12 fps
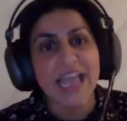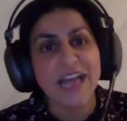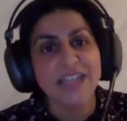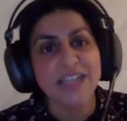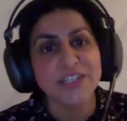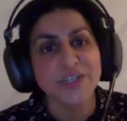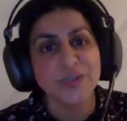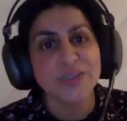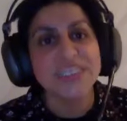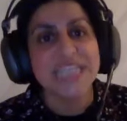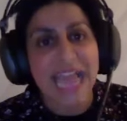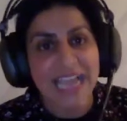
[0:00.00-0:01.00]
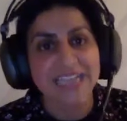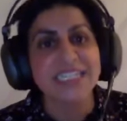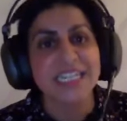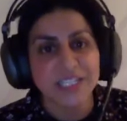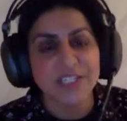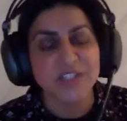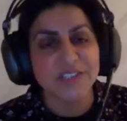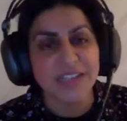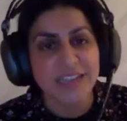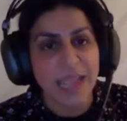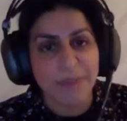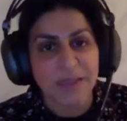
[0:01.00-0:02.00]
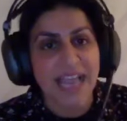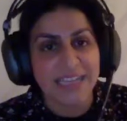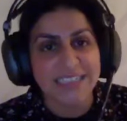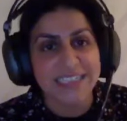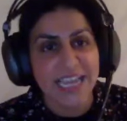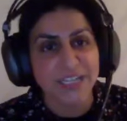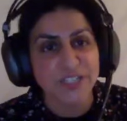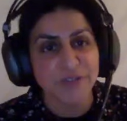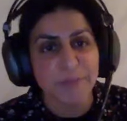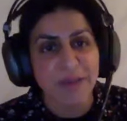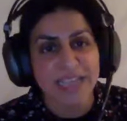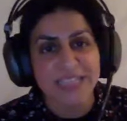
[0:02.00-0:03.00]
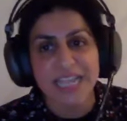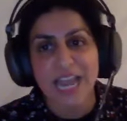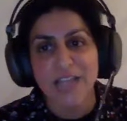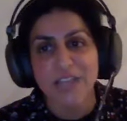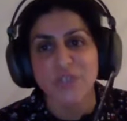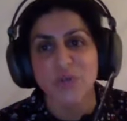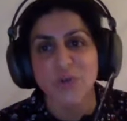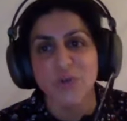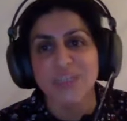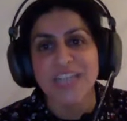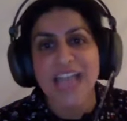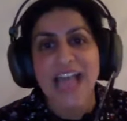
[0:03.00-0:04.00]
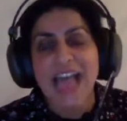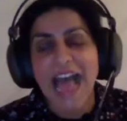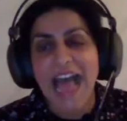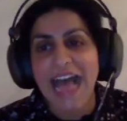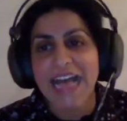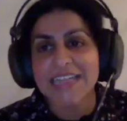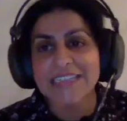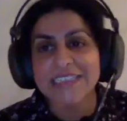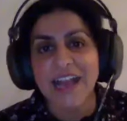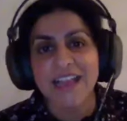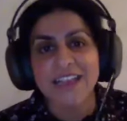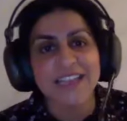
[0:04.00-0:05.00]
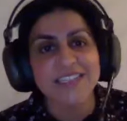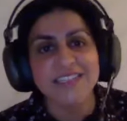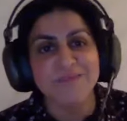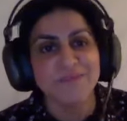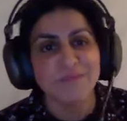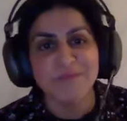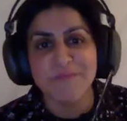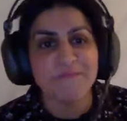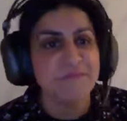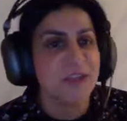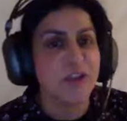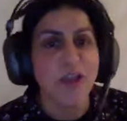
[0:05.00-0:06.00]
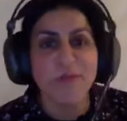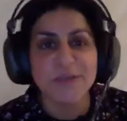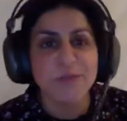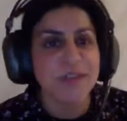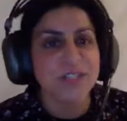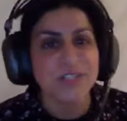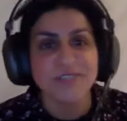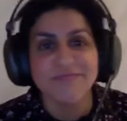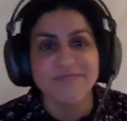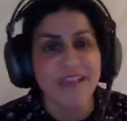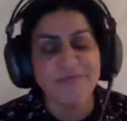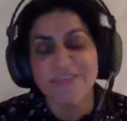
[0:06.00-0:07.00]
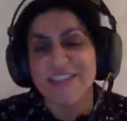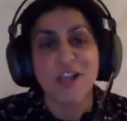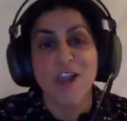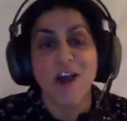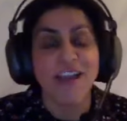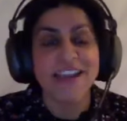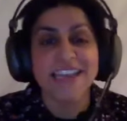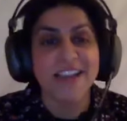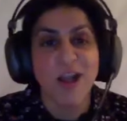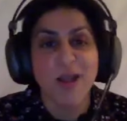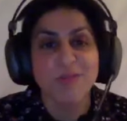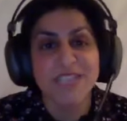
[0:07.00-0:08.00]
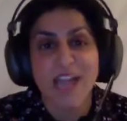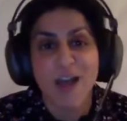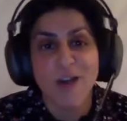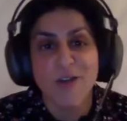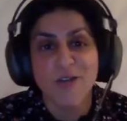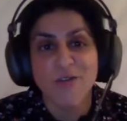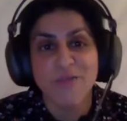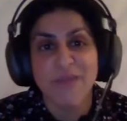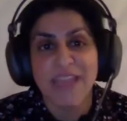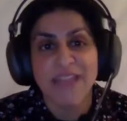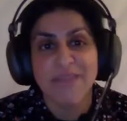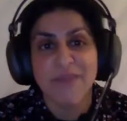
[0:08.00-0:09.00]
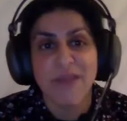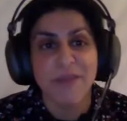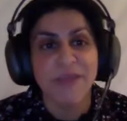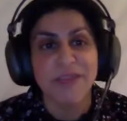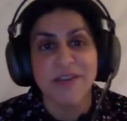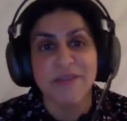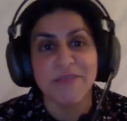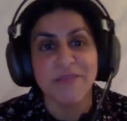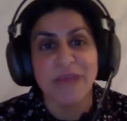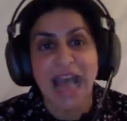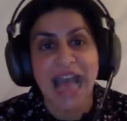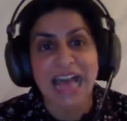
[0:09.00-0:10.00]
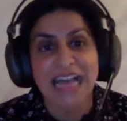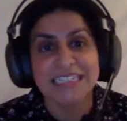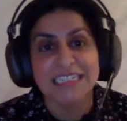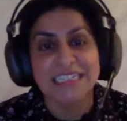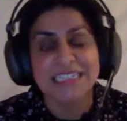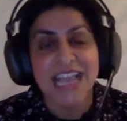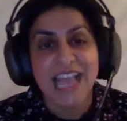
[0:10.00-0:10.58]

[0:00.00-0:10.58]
uh, to select its Labour candidate to replace Clare Short. And I guess you know, it was a question of everything aligning. I was at home in Birmingham and